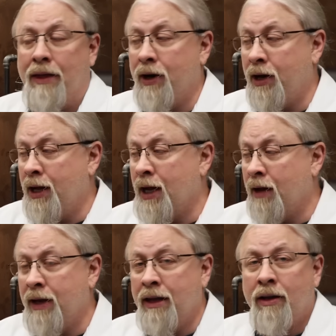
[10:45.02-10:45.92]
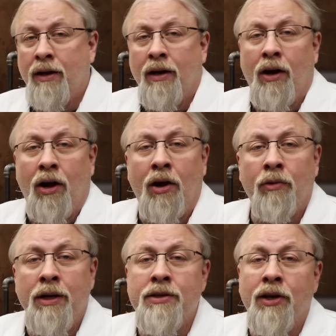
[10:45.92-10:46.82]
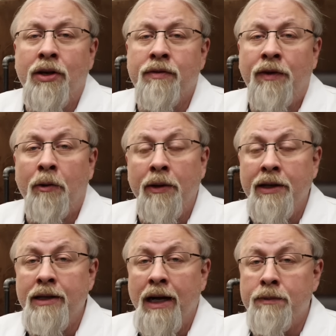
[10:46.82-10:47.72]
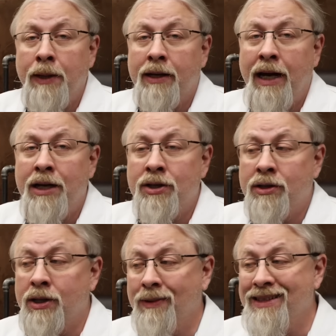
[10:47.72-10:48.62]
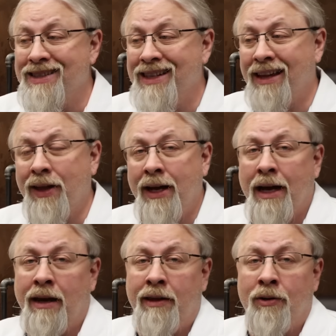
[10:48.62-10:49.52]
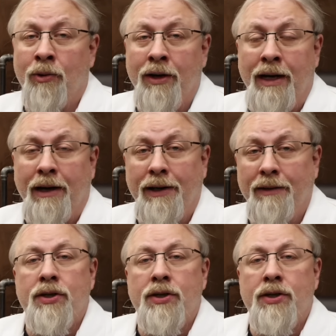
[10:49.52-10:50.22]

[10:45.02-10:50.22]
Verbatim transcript: And there you have it. All results fell within expectations. There was nothing out of the ordinary.